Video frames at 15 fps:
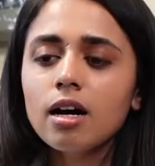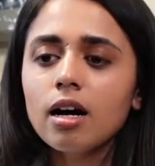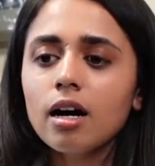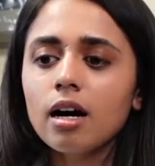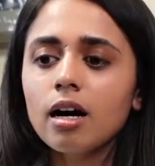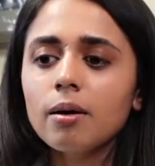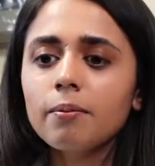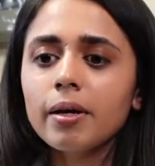
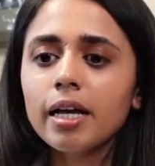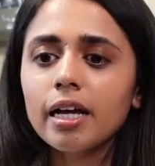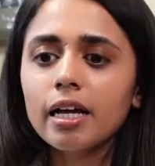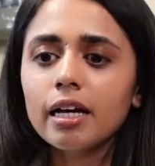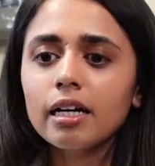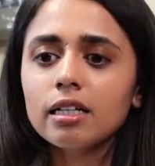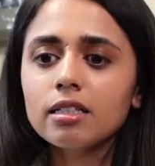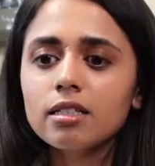
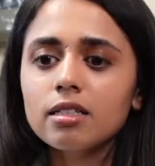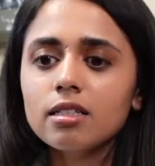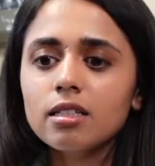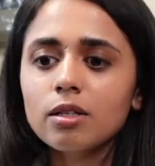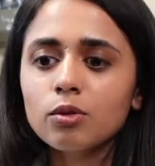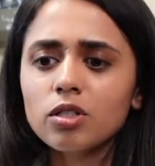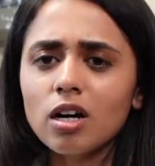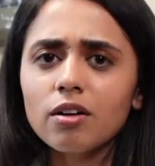and
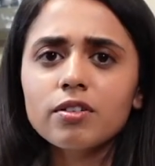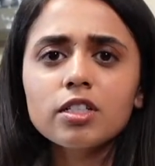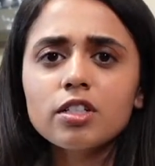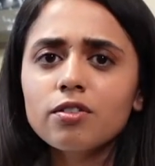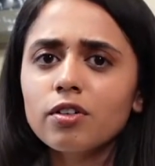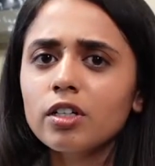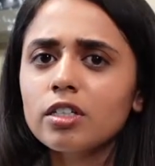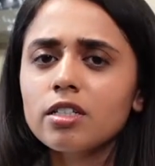it was
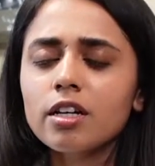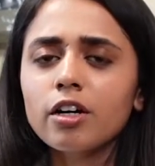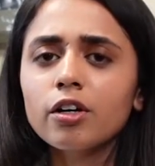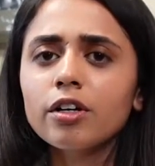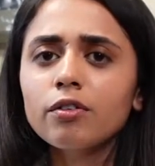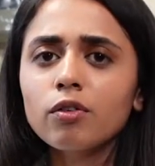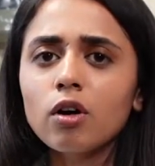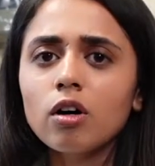obviously very
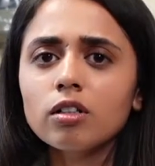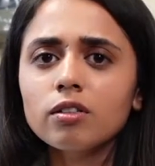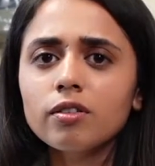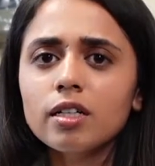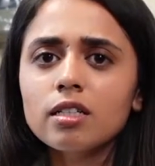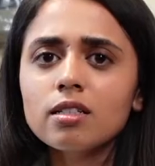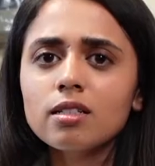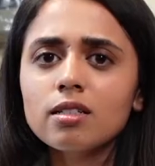scary for all of
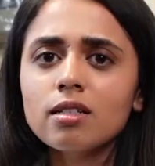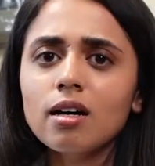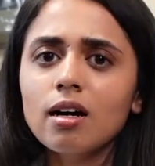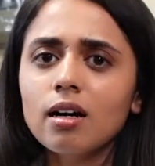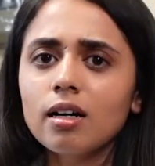us,